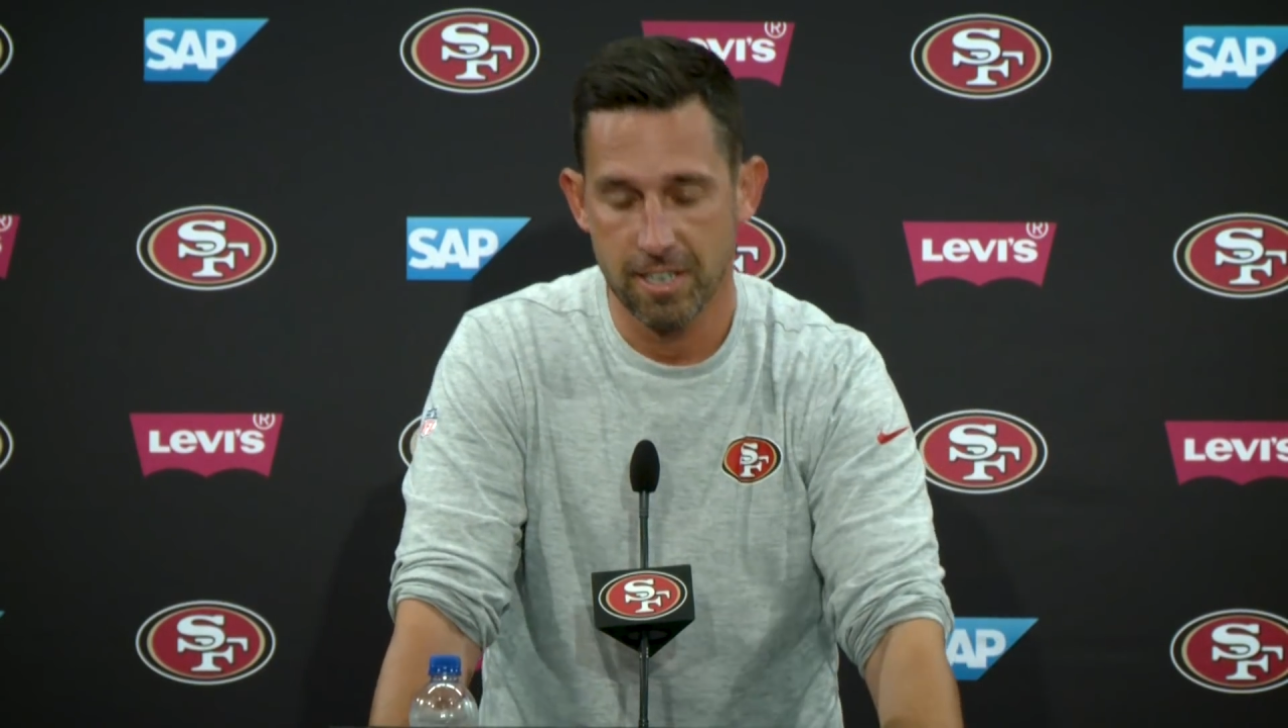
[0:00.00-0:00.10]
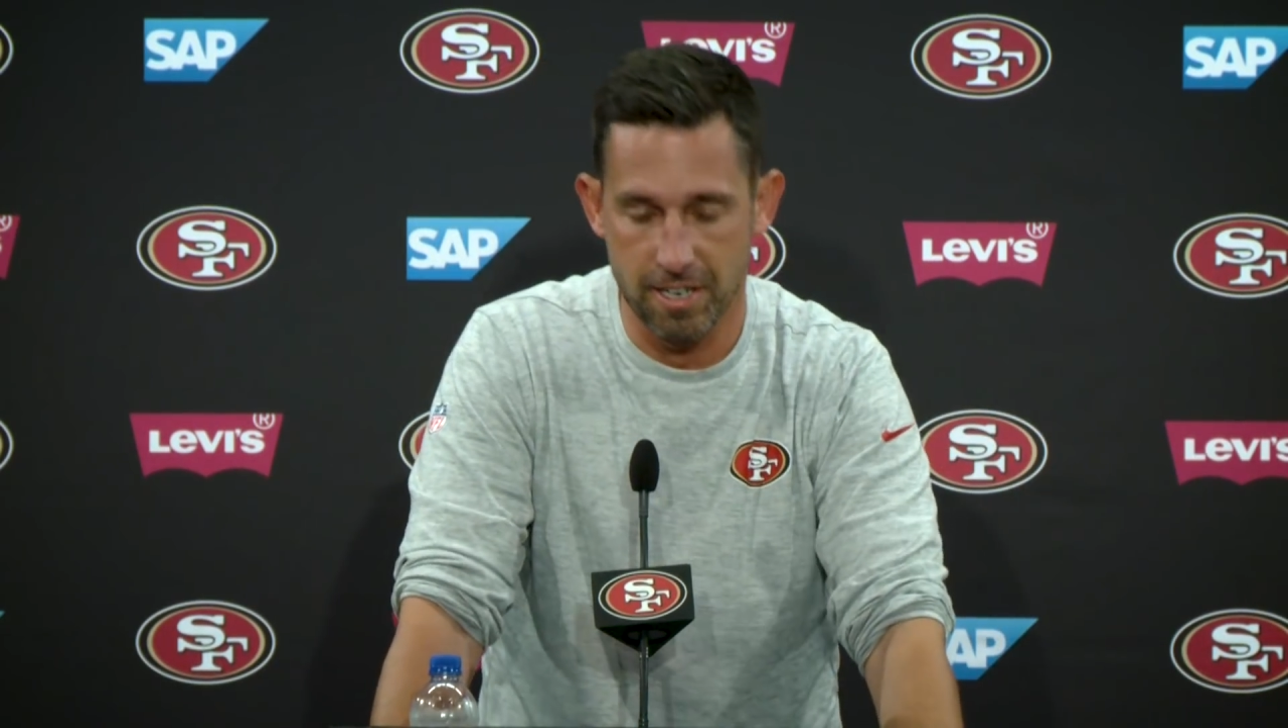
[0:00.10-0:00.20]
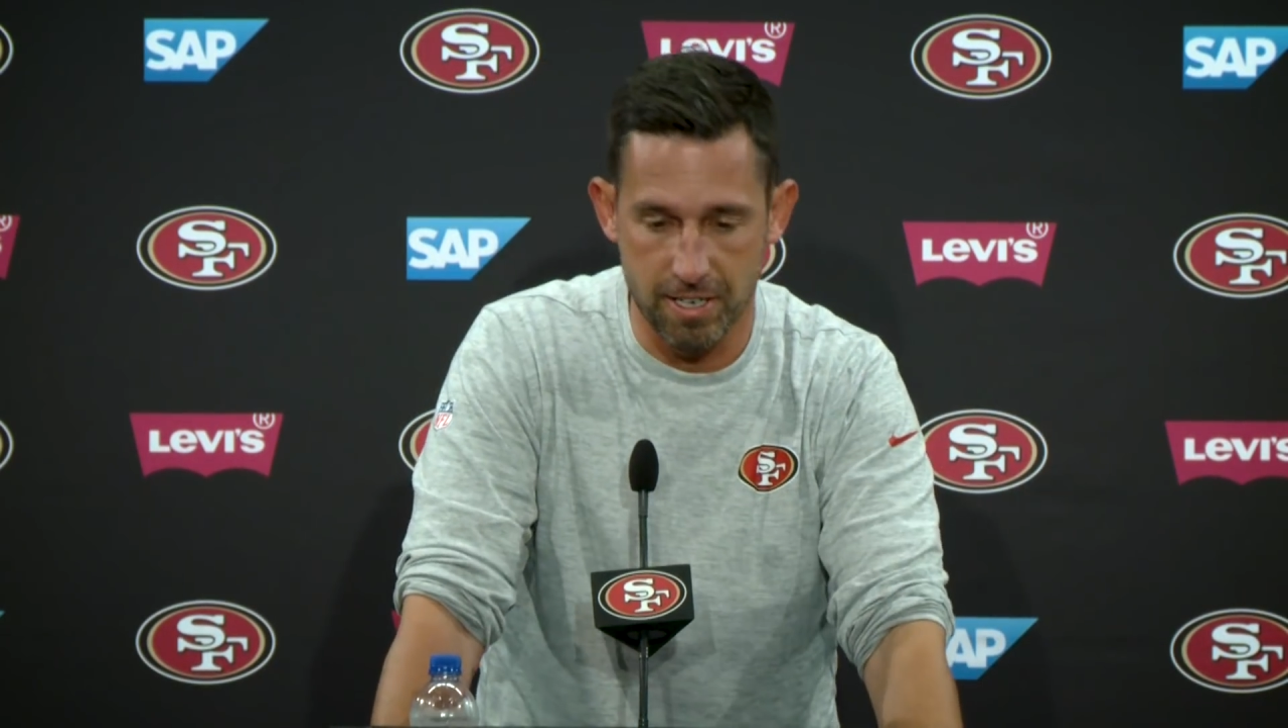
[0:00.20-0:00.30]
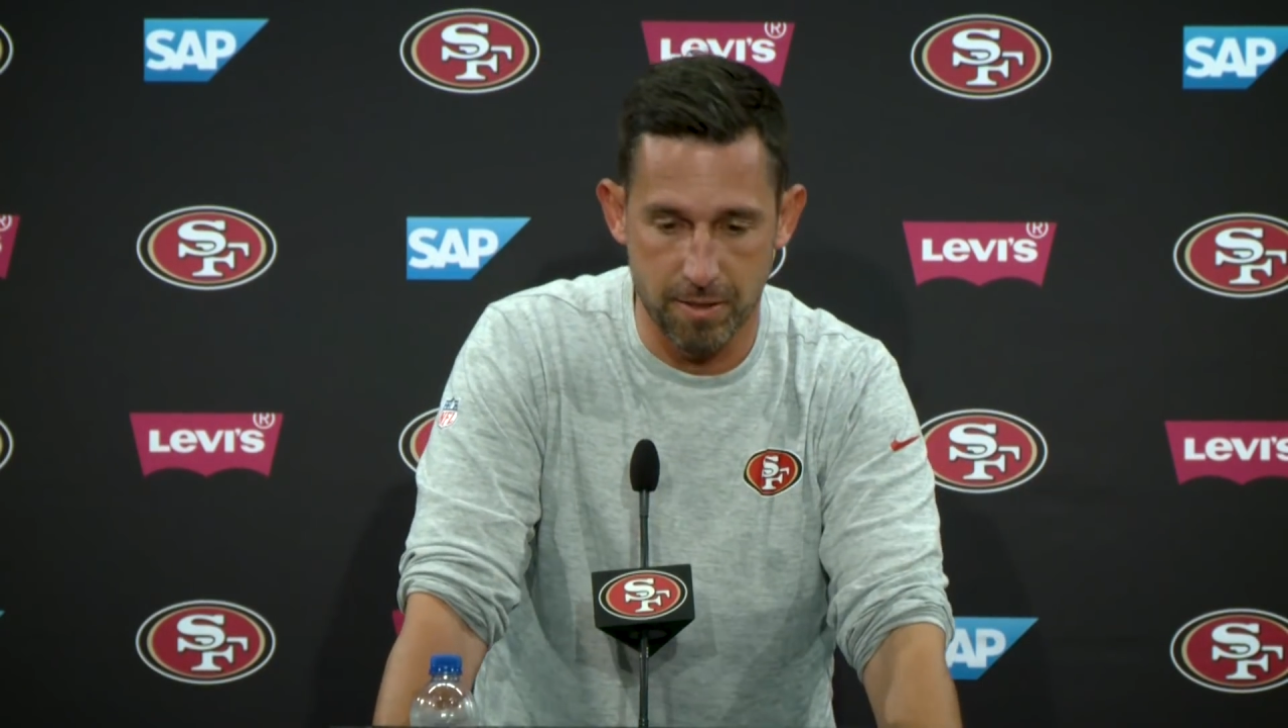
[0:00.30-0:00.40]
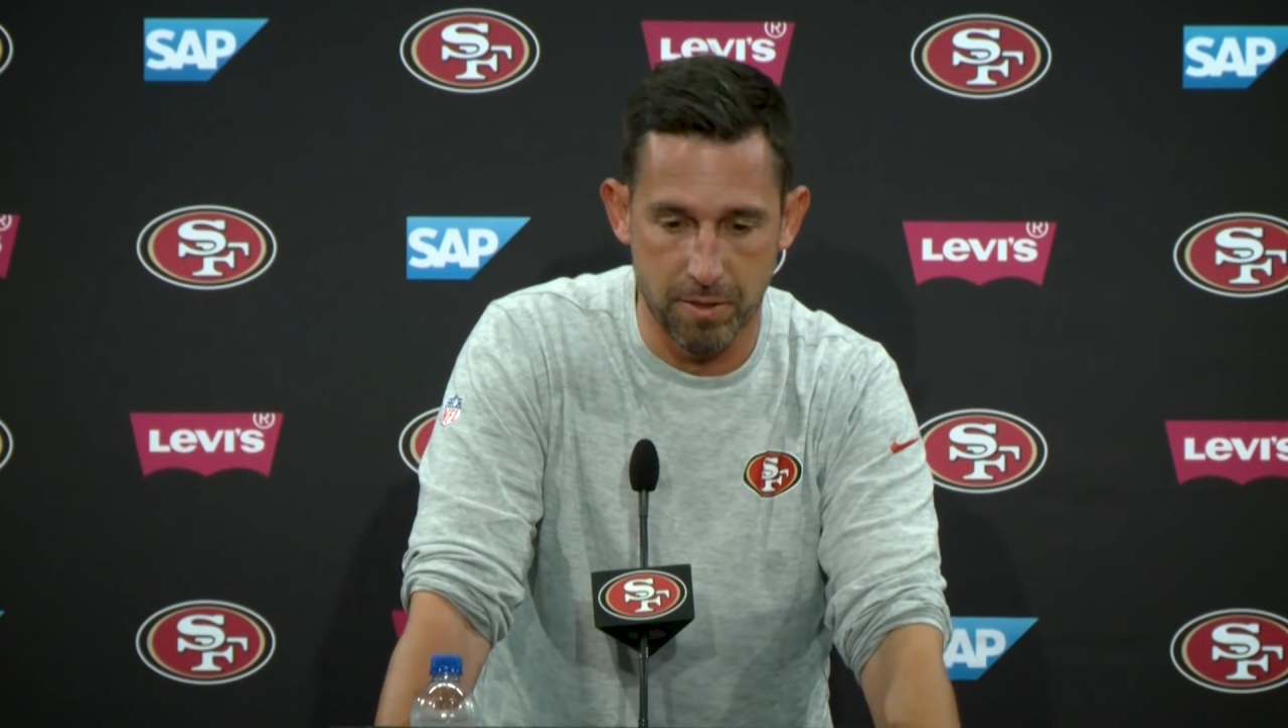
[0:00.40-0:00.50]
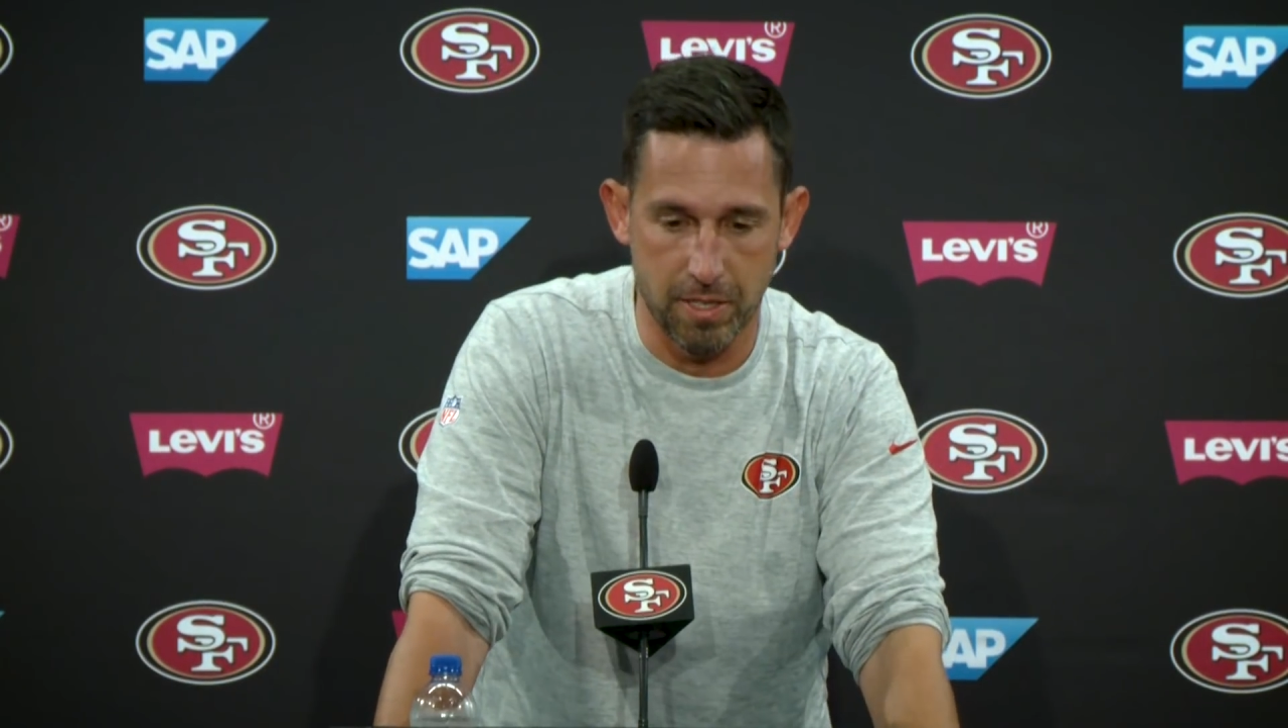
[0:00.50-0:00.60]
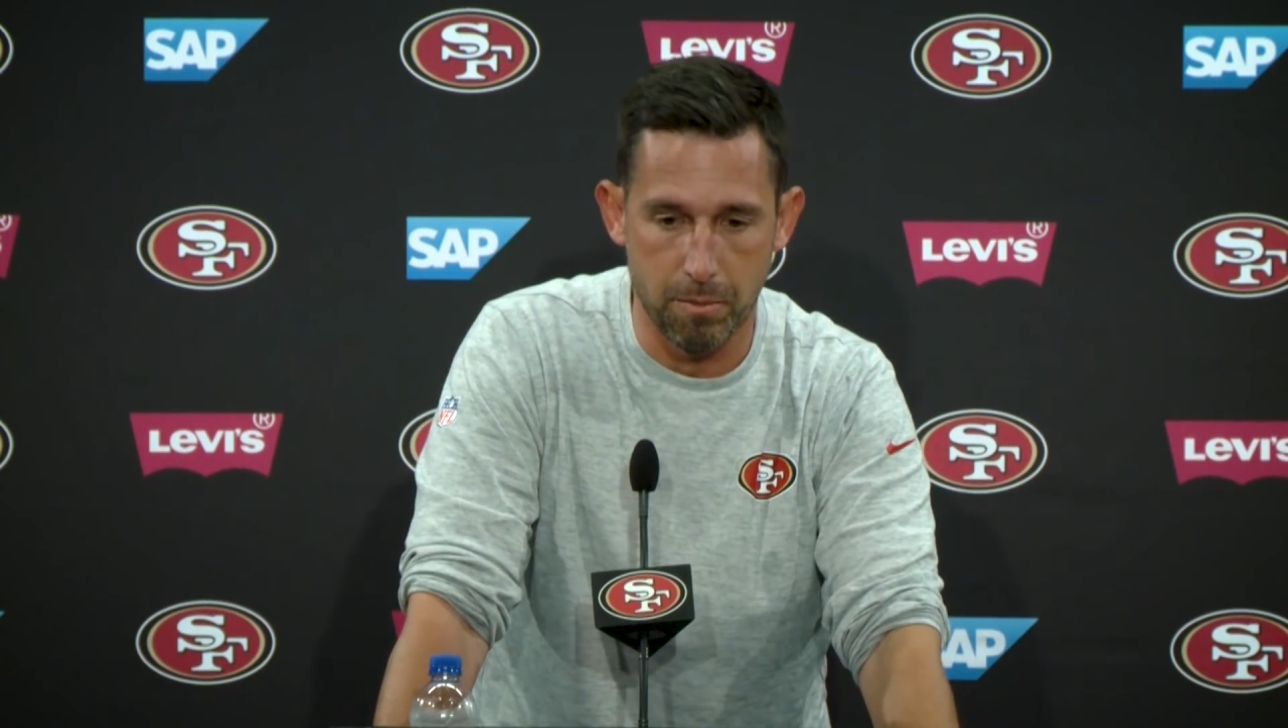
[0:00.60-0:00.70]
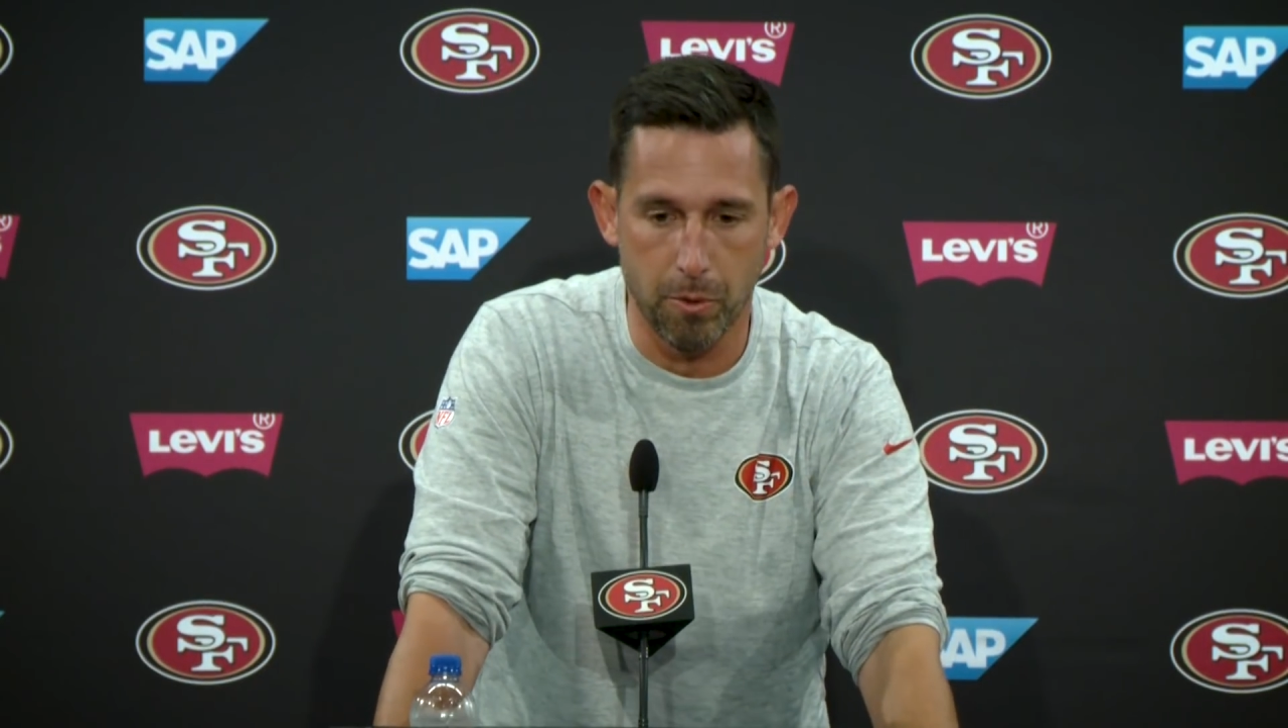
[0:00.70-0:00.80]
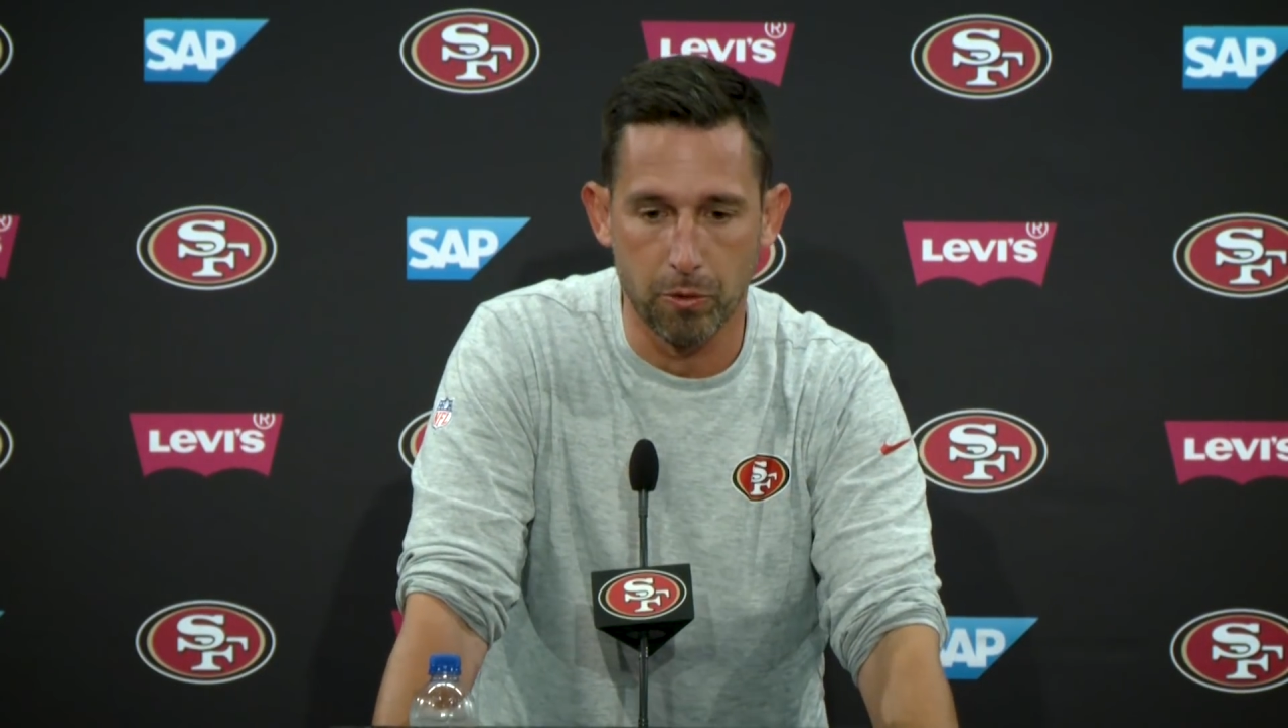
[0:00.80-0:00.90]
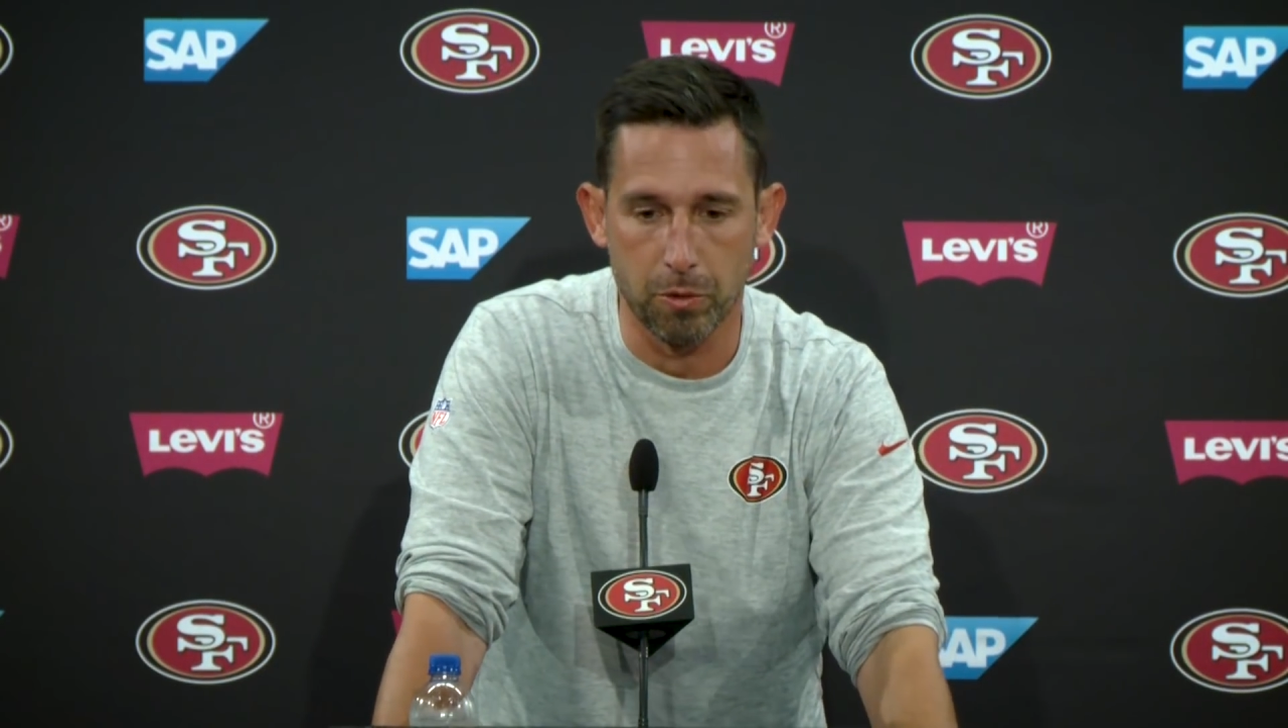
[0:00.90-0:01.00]
um, and they
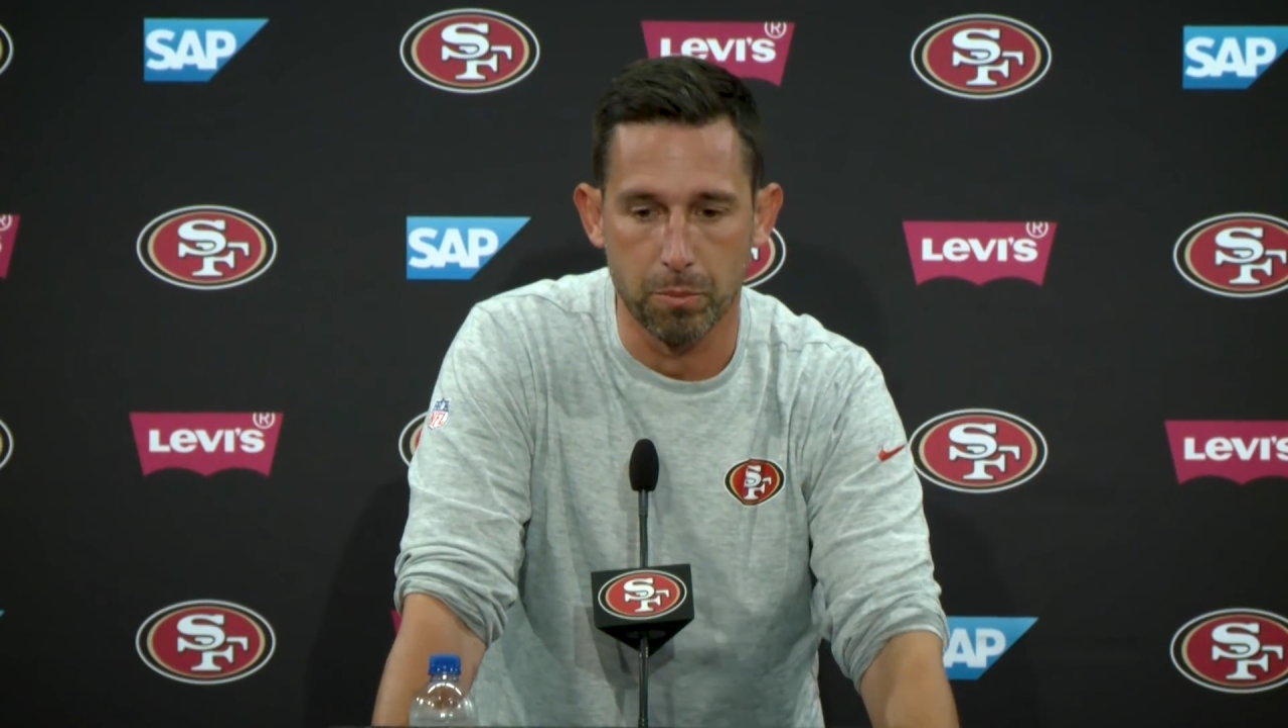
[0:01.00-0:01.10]
both